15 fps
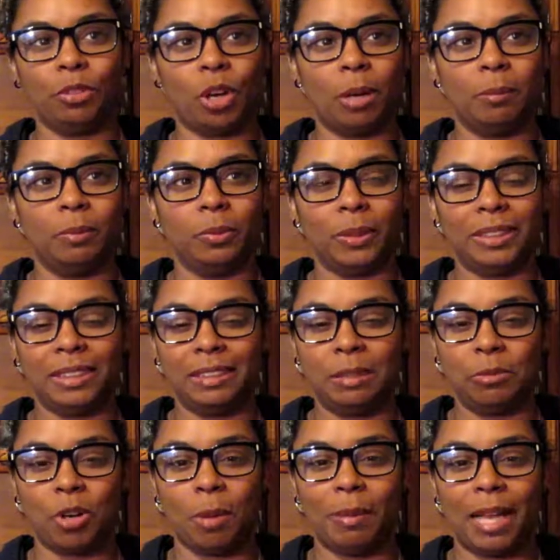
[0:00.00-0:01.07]

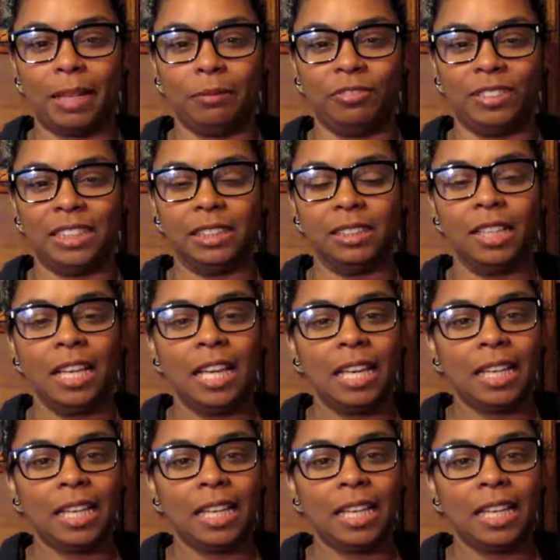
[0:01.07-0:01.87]
Liefeld,